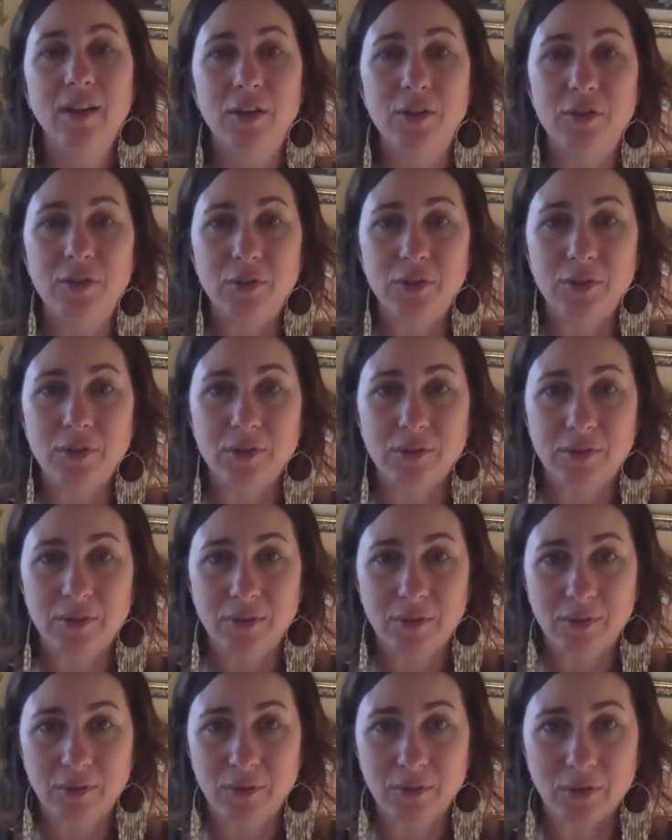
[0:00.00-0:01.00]
your
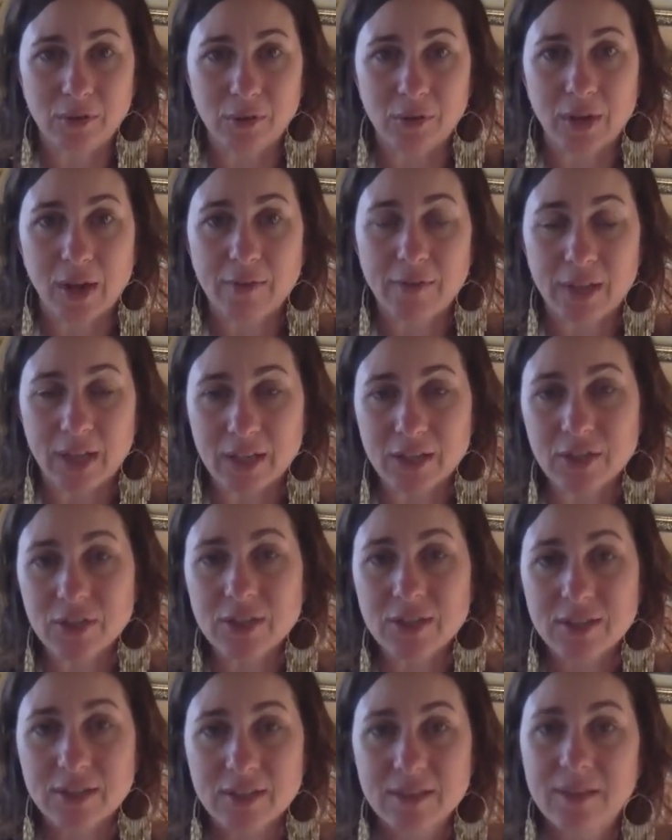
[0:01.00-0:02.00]

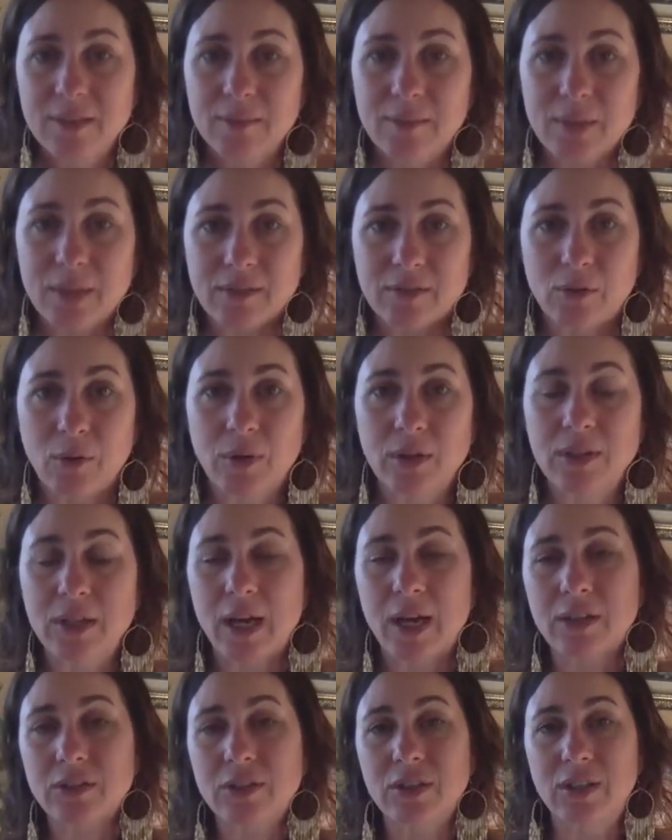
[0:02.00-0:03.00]
navigation system is going to
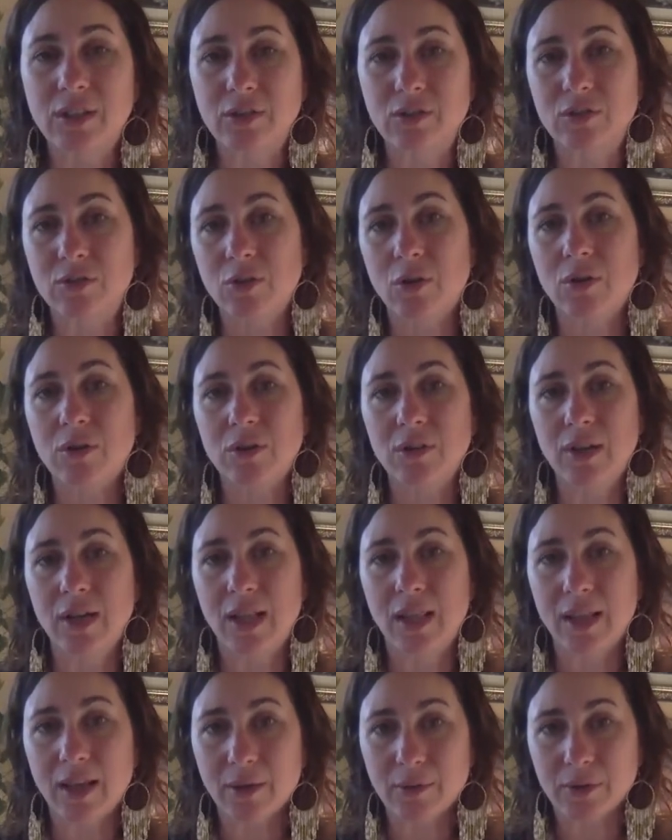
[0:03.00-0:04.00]
actually get stronger
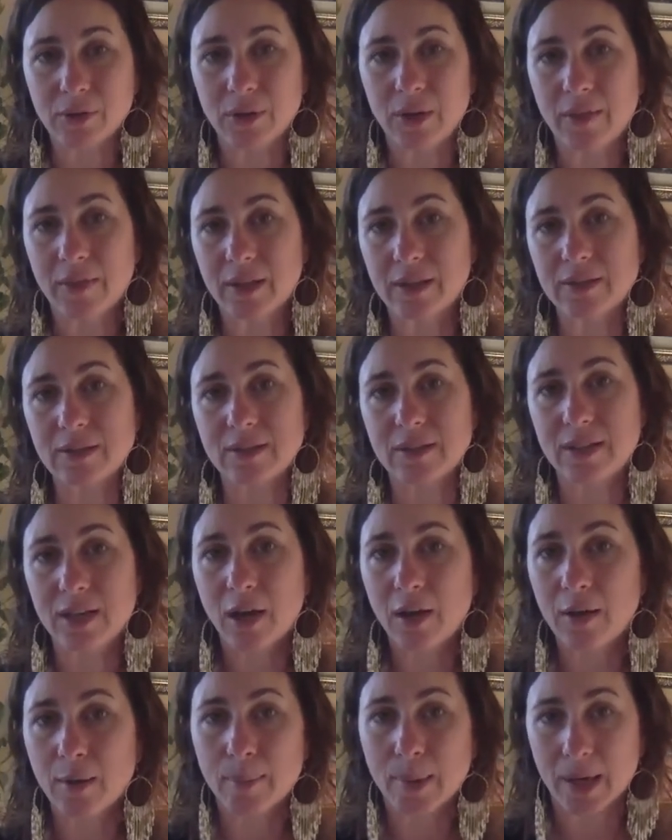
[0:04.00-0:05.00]
and louder, and that's
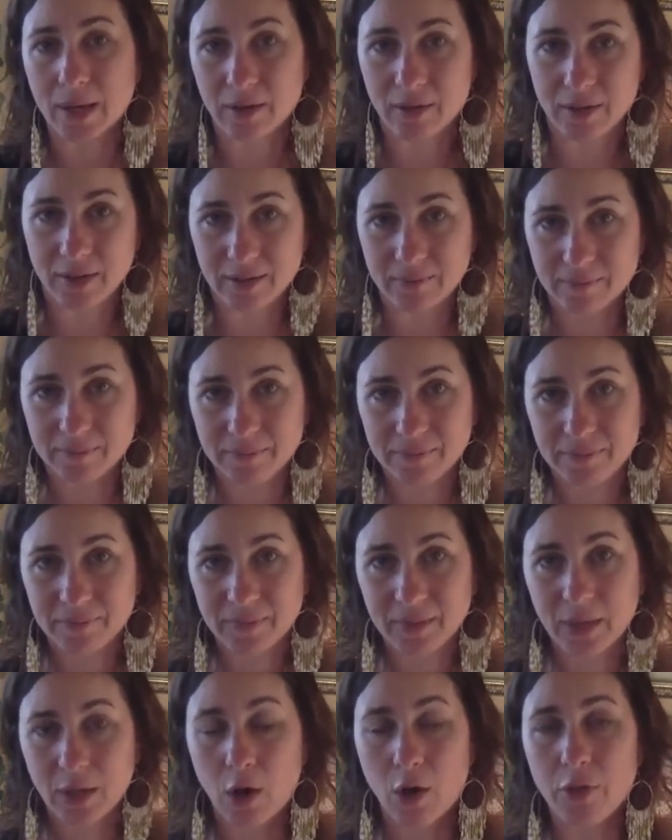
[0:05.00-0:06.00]
not a bad thing.
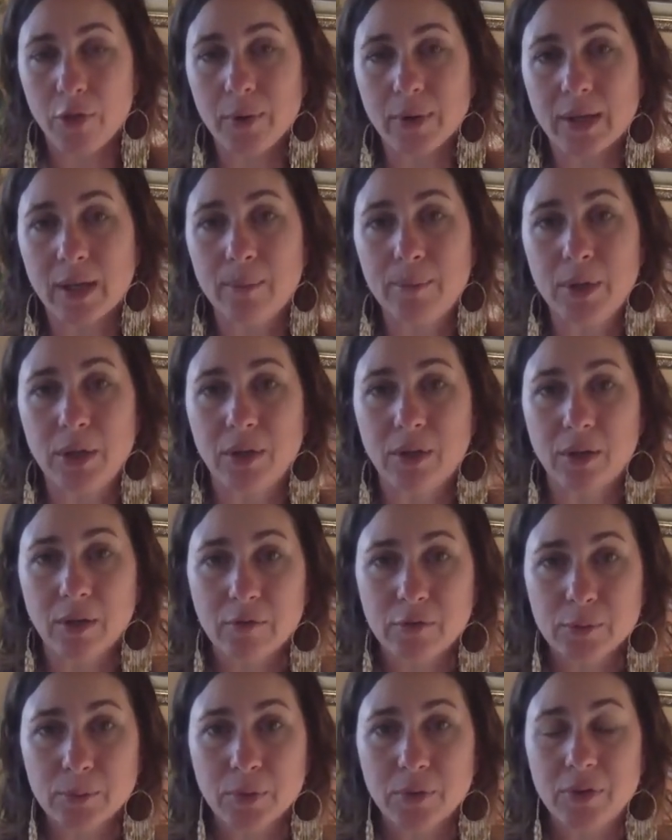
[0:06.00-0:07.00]
Although it can be an
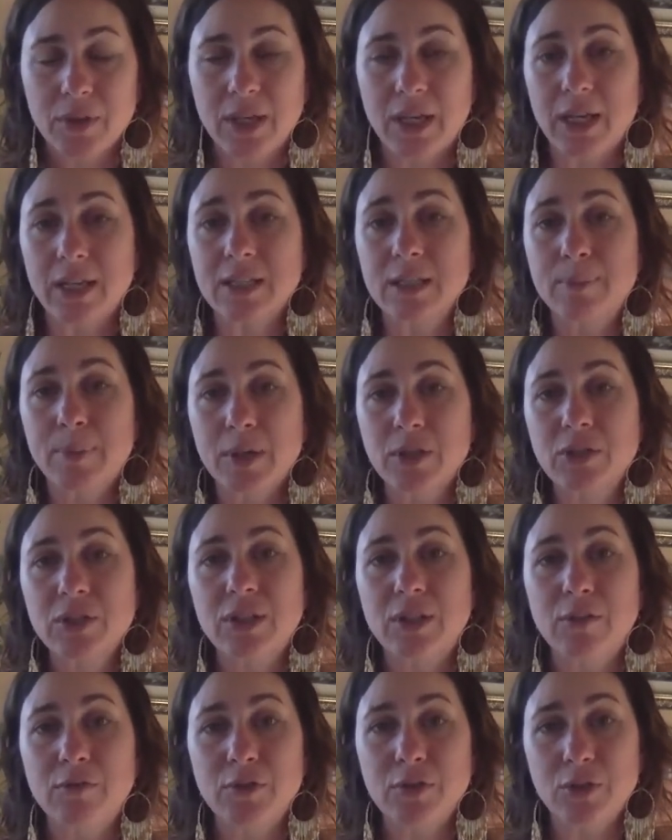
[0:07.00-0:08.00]
uncomfortable thing,
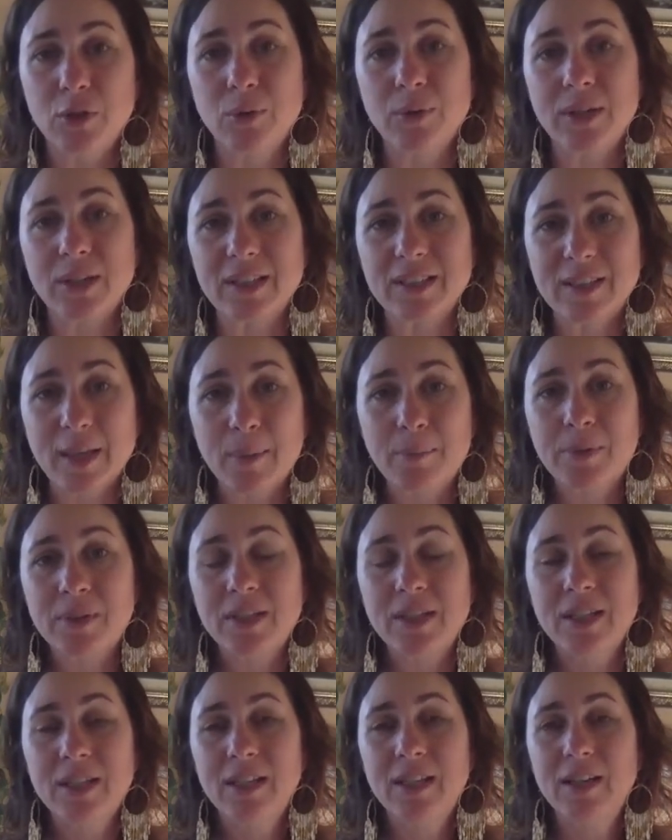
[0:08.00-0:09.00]
especially if you don't accept
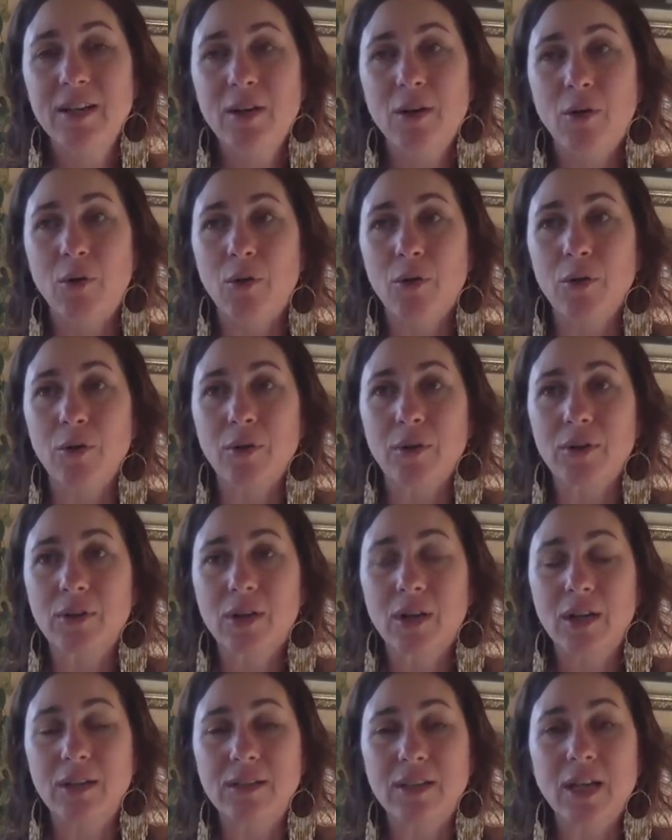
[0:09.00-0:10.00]
or
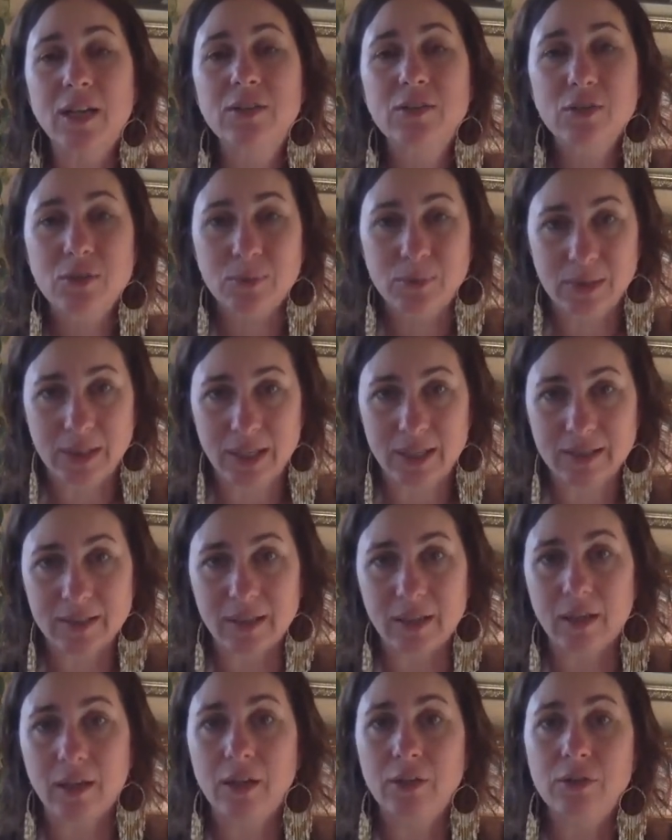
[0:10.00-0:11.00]
contextualize
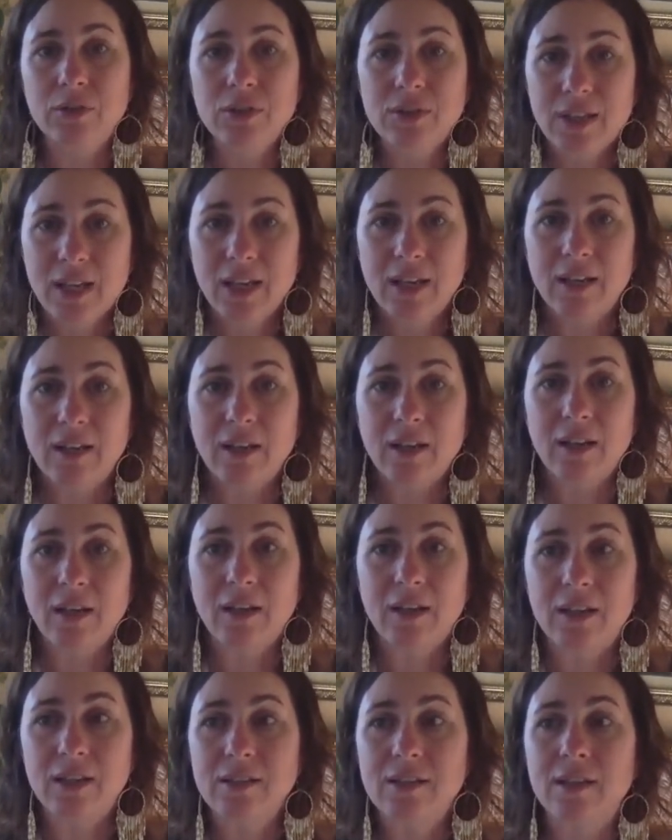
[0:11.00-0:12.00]
it and understand
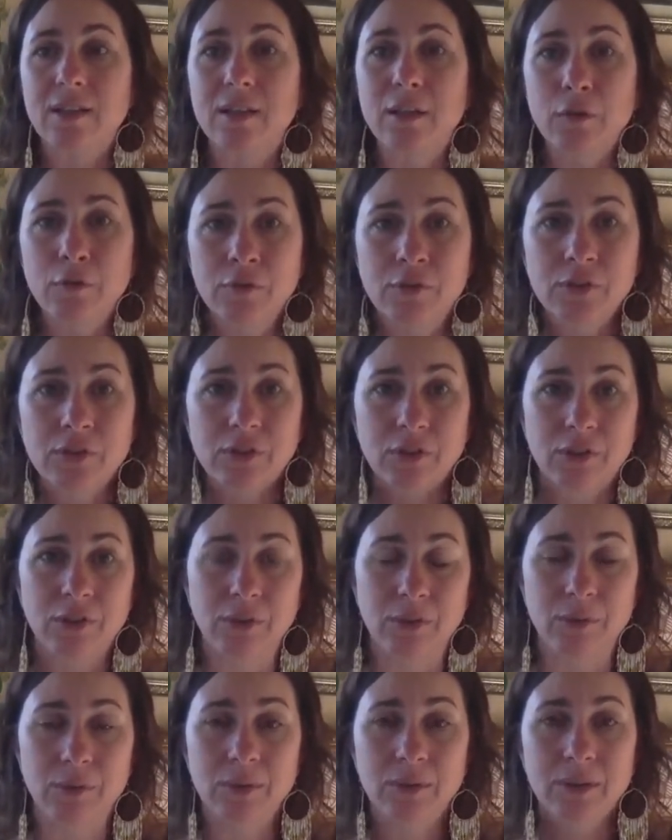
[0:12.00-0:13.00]
that it's a gift to
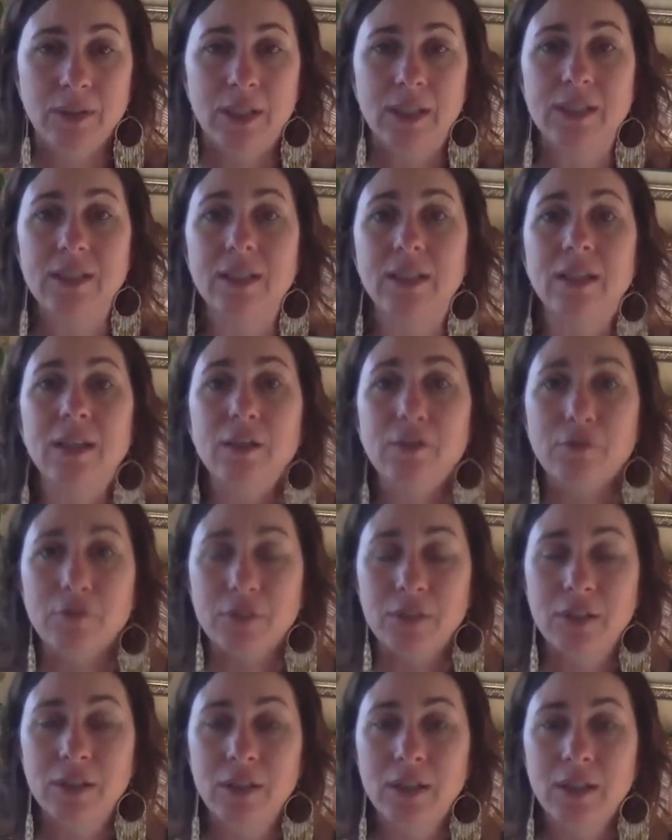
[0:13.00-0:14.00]
you. It's a gift.